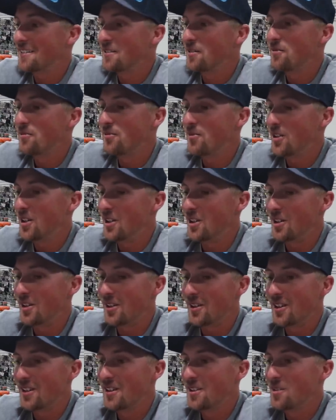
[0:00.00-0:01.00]

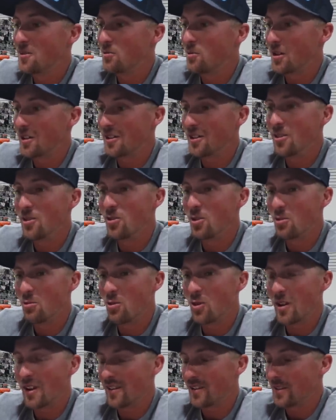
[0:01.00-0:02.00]
fear what the Lord
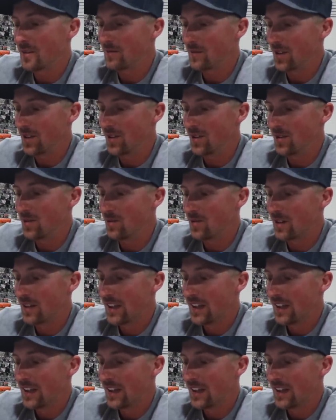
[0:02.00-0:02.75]
wanted them to do